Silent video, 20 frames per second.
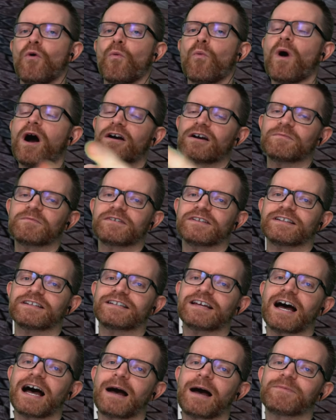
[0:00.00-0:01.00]
Welcome to the
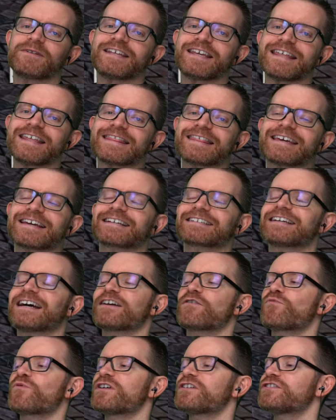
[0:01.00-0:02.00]
top 10 things
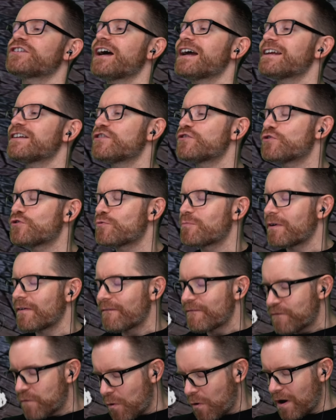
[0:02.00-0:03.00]
I wish I knew
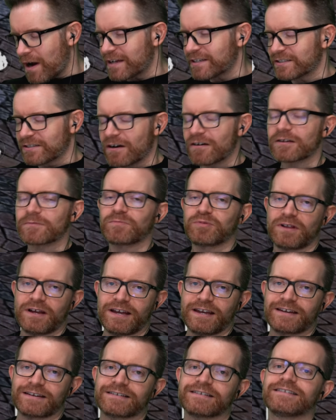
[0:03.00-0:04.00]
before I started
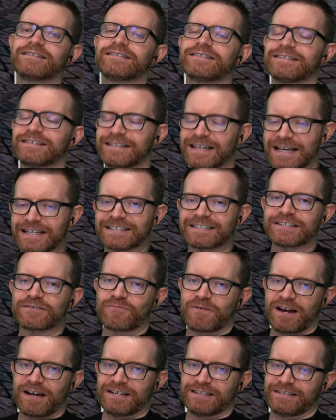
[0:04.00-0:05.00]
playing Destiny
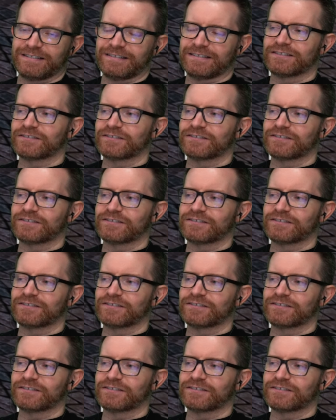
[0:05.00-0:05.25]
Rising.